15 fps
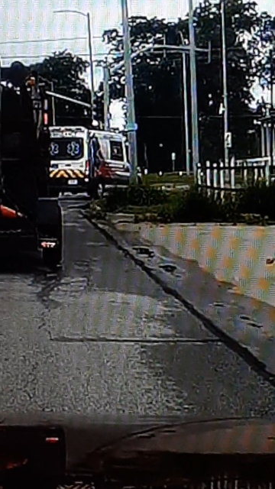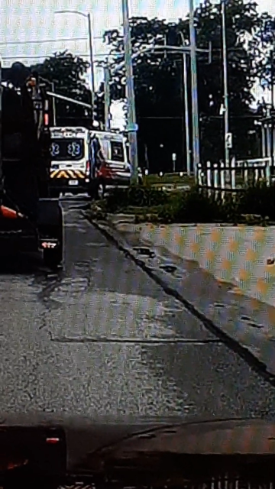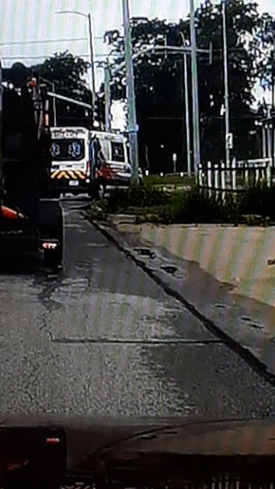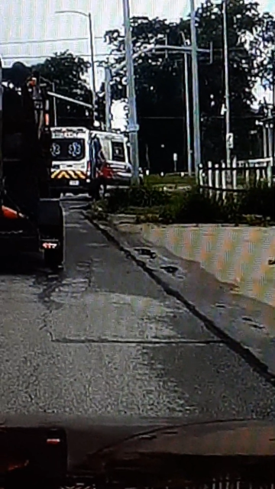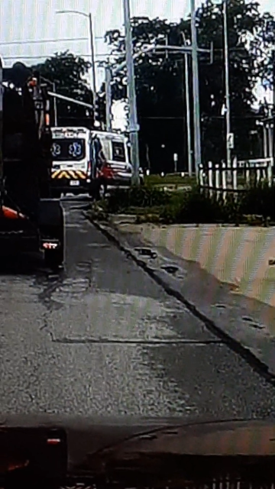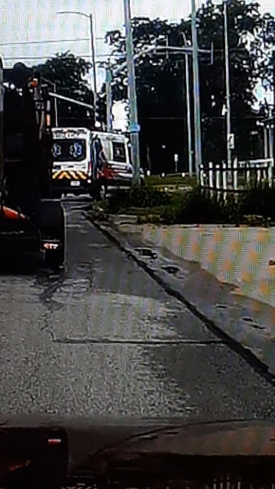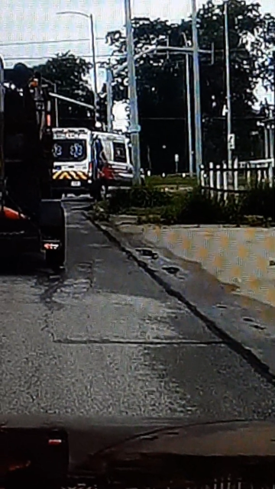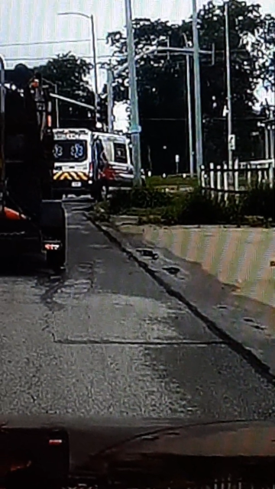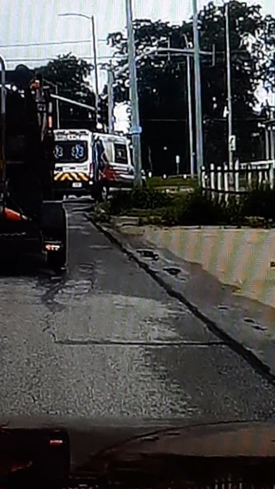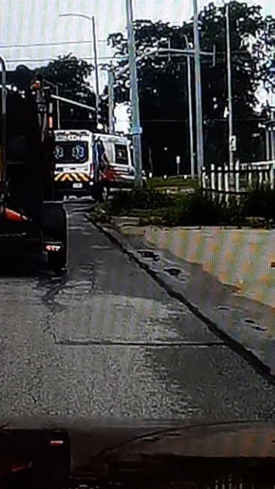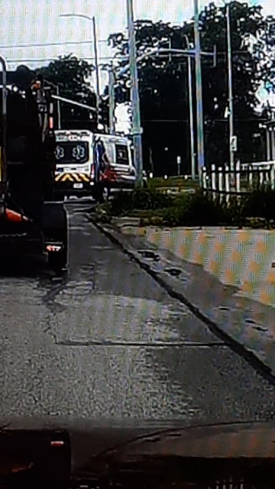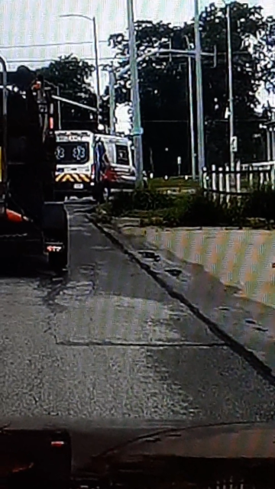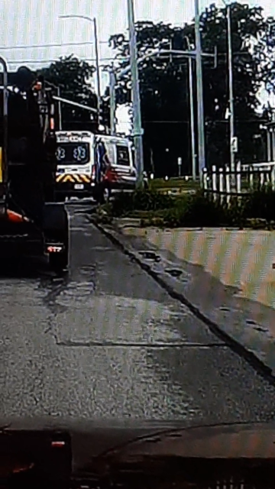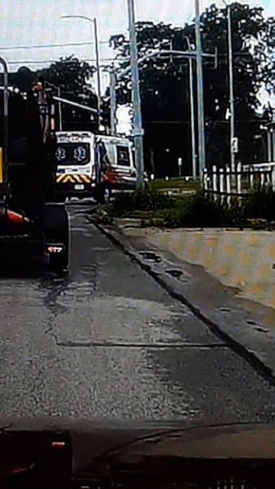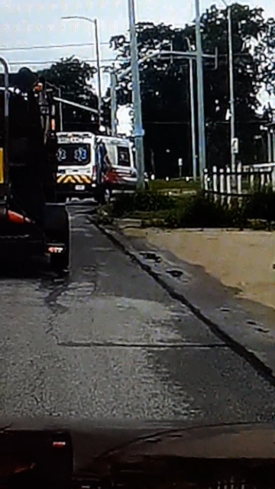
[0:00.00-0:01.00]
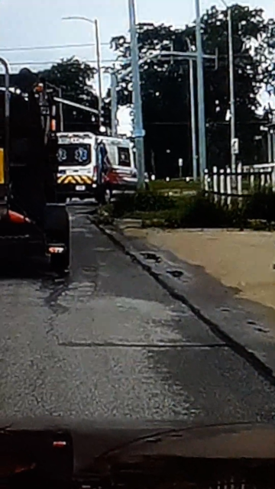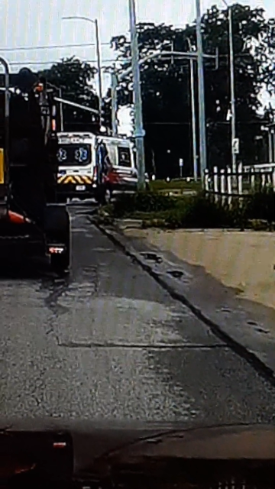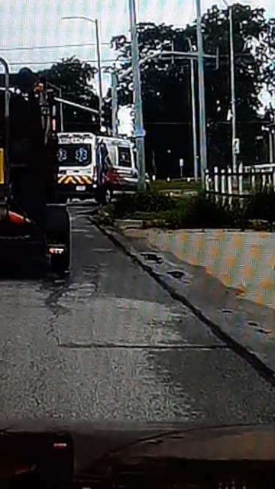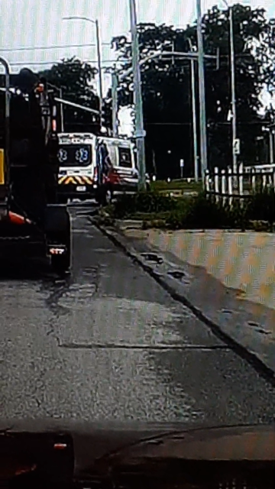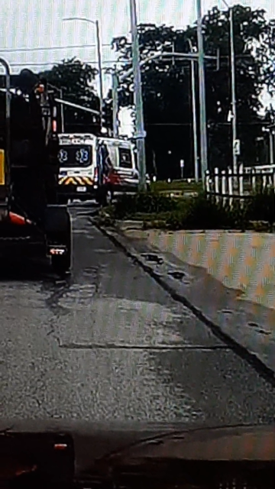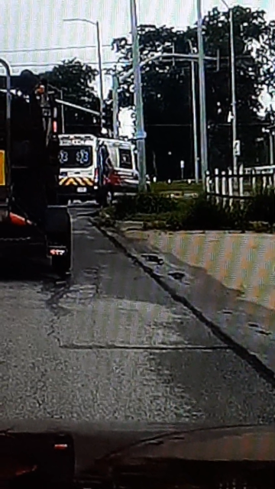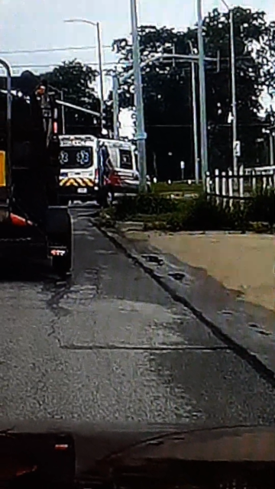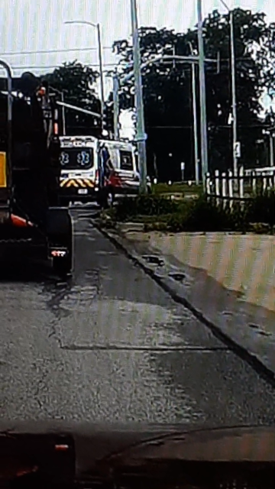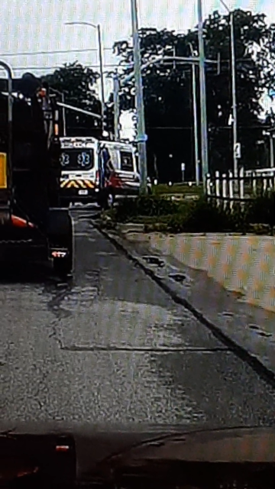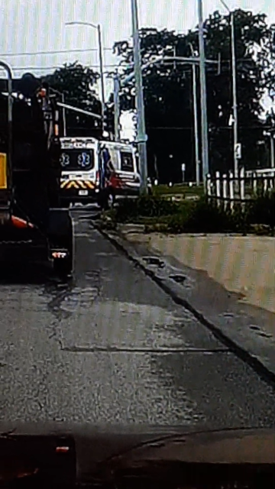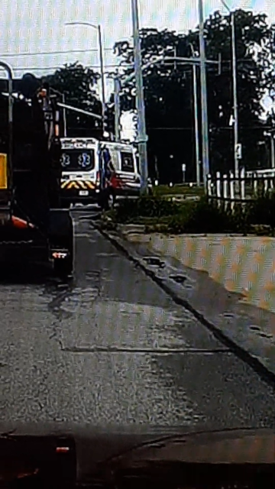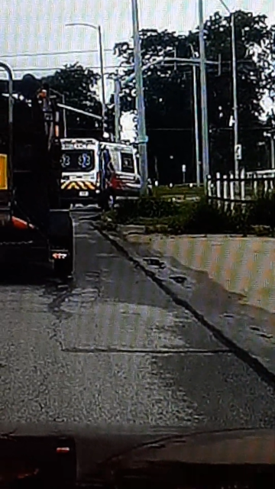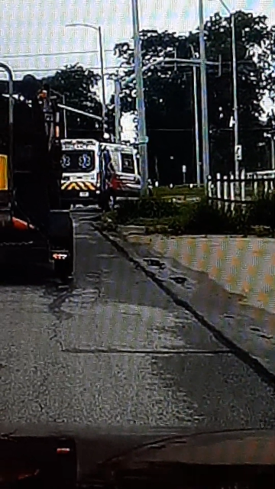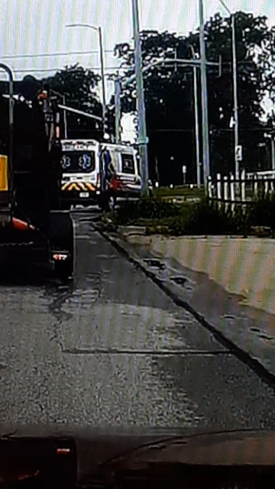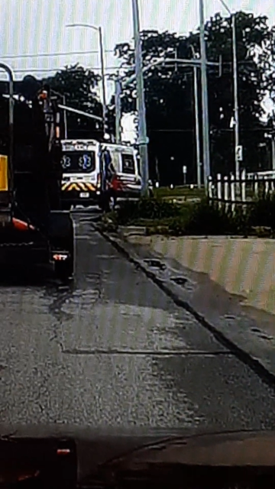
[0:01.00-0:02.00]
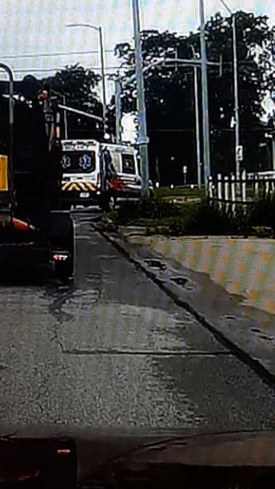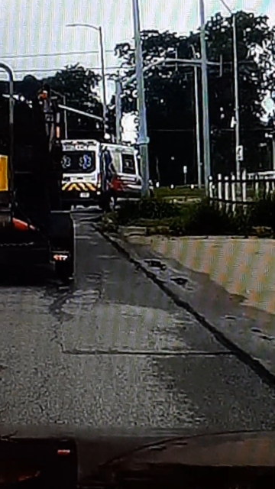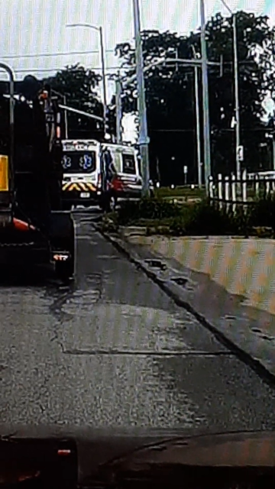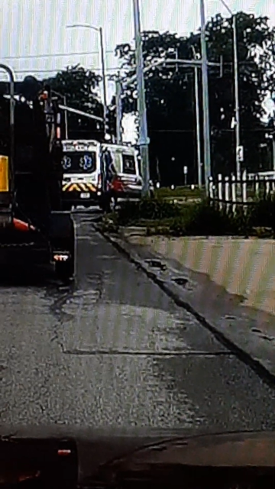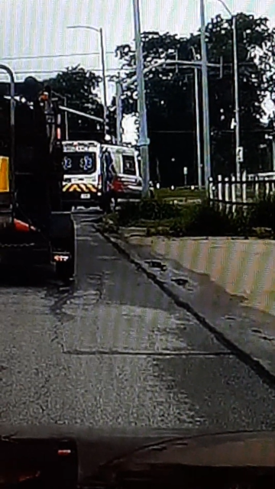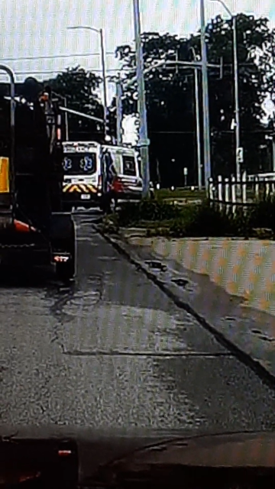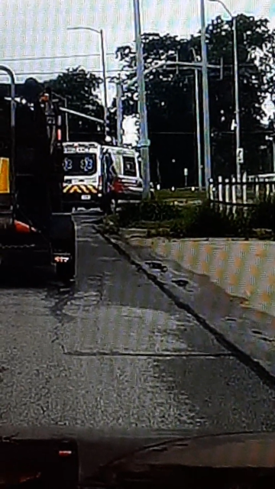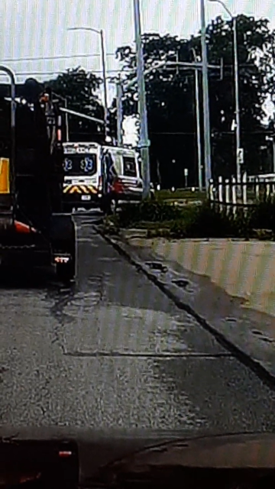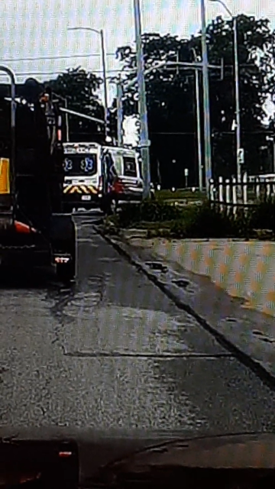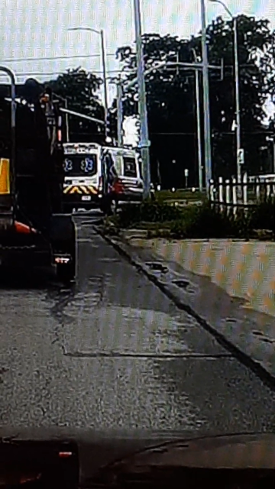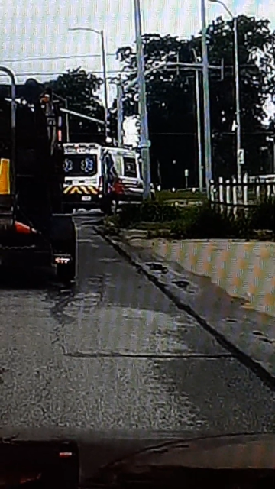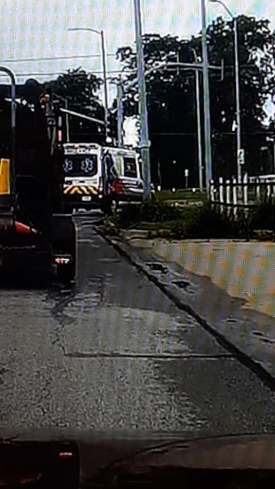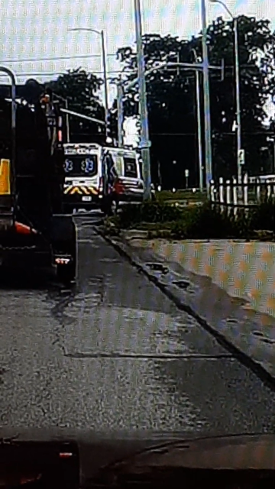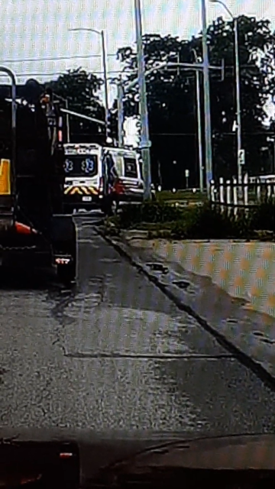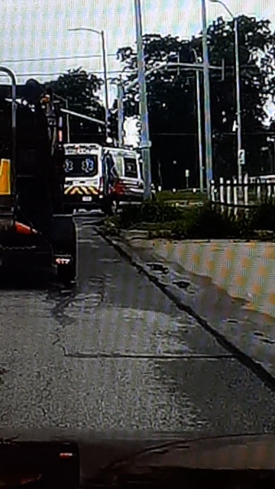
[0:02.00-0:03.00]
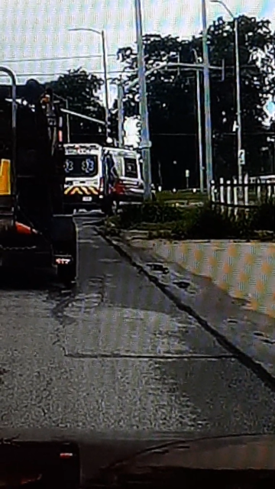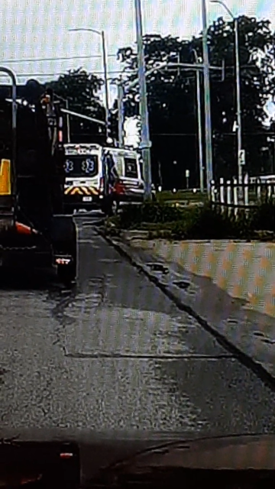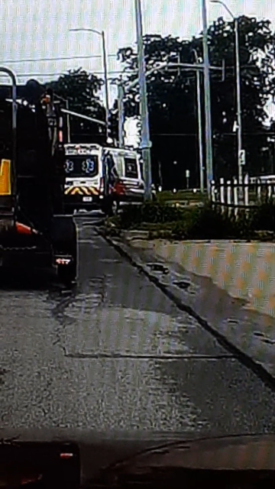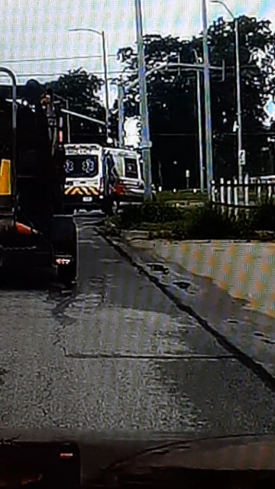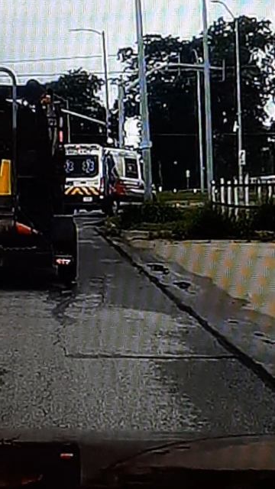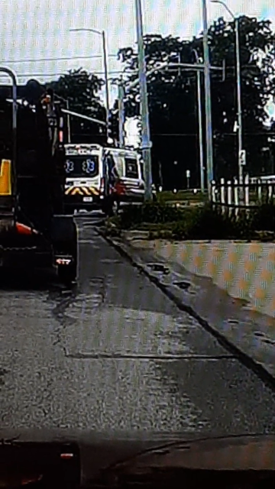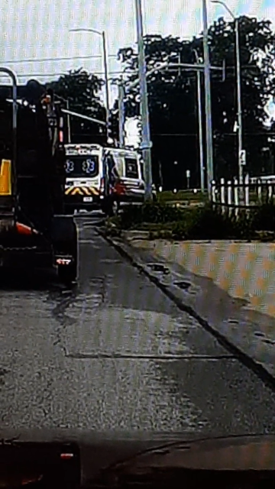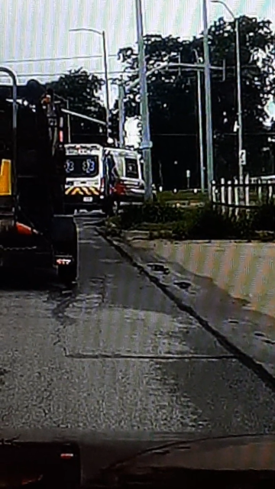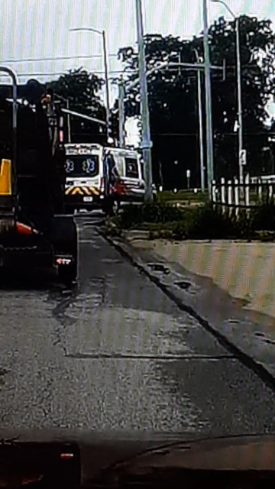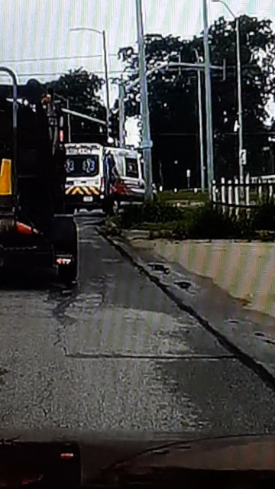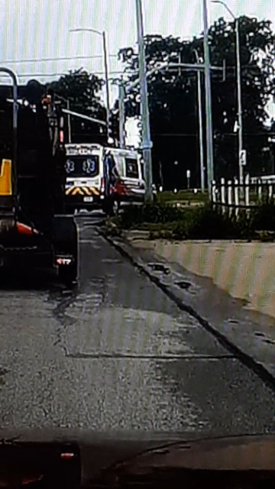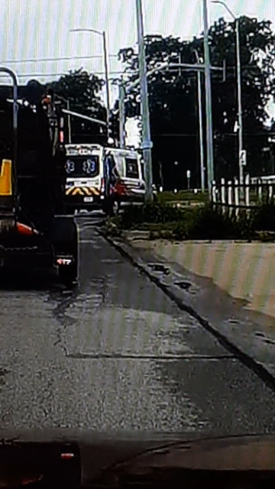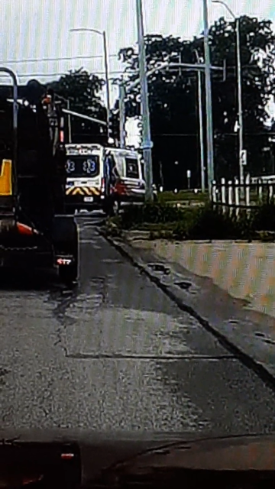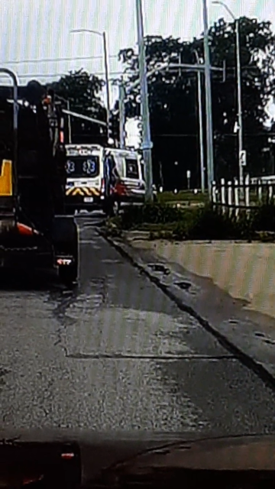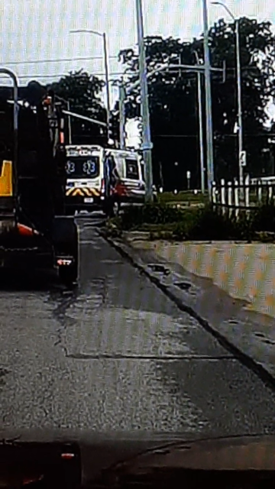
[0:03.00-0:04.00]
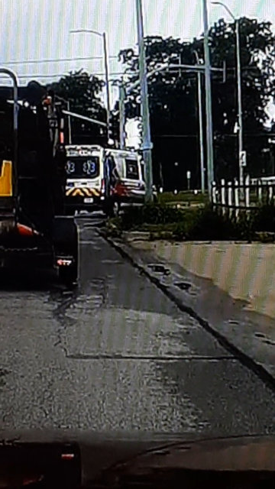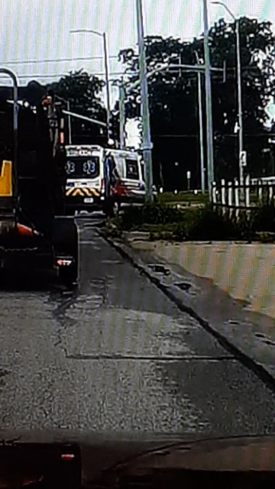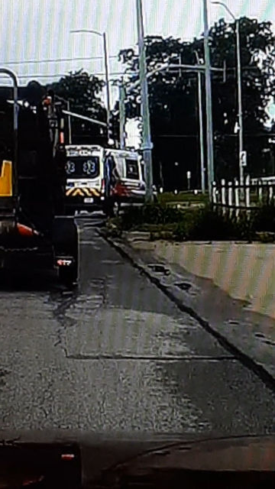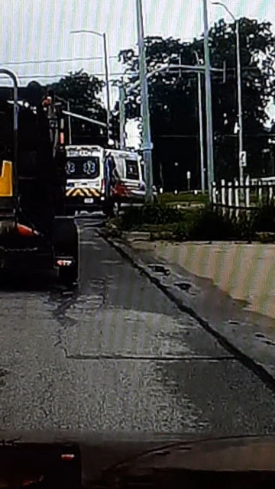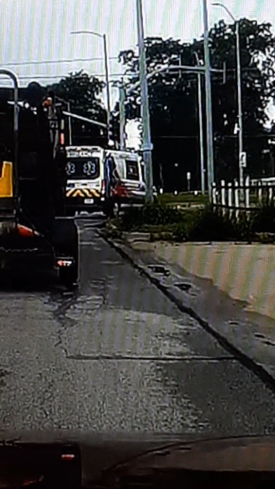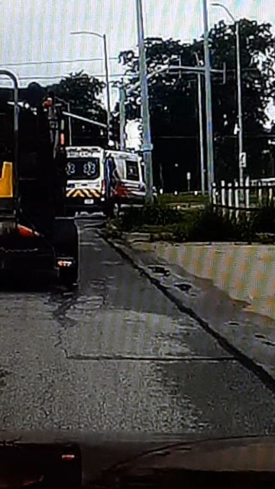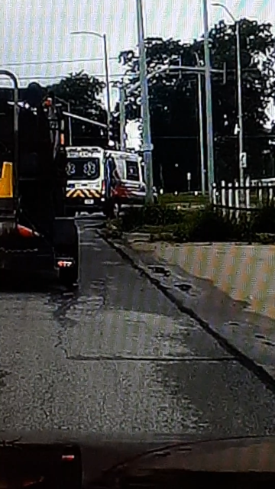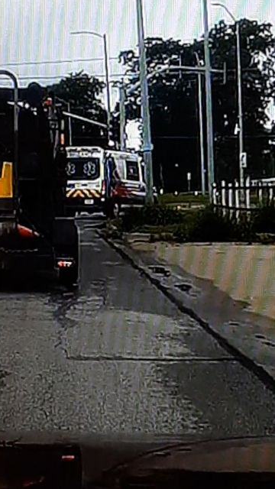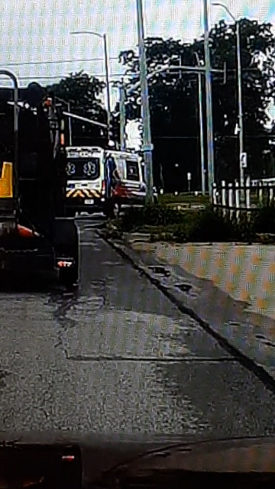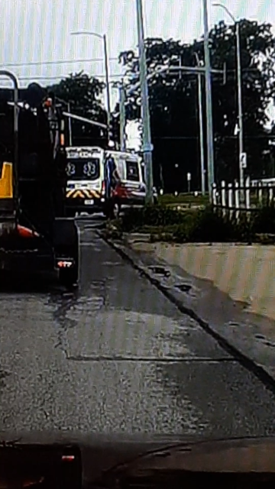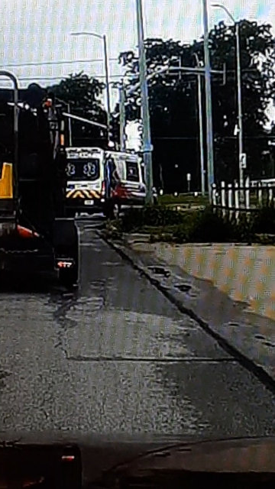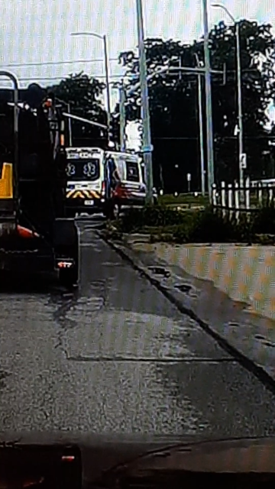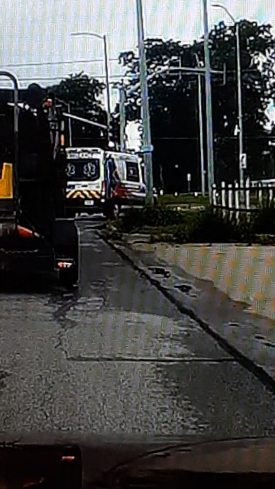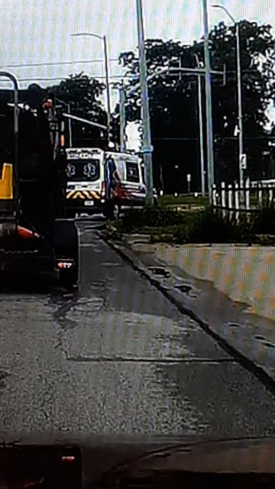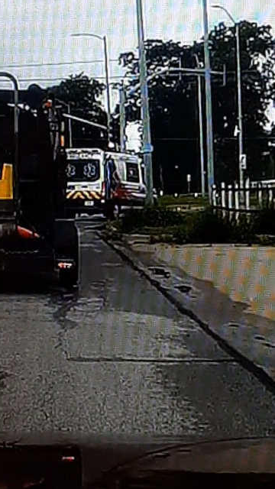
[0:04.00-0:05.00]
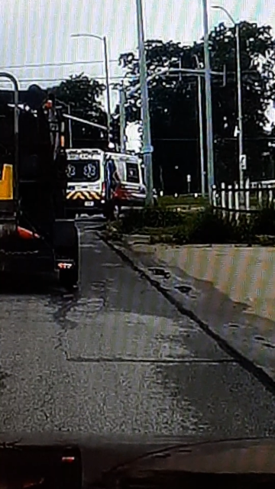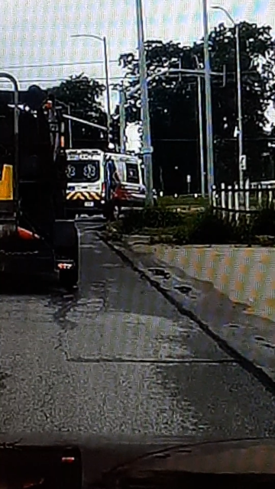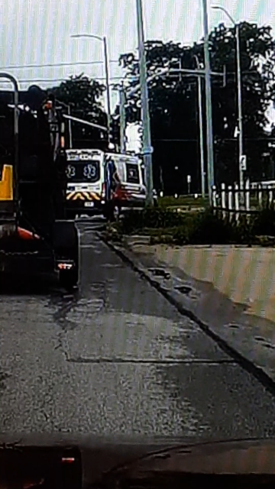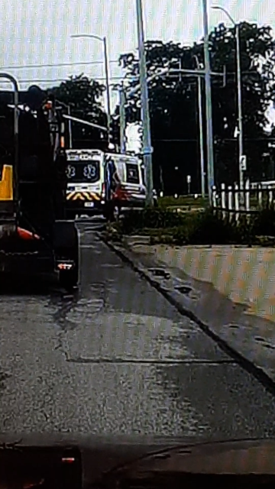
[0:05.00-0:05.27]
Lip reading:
[unreadable: no face in view]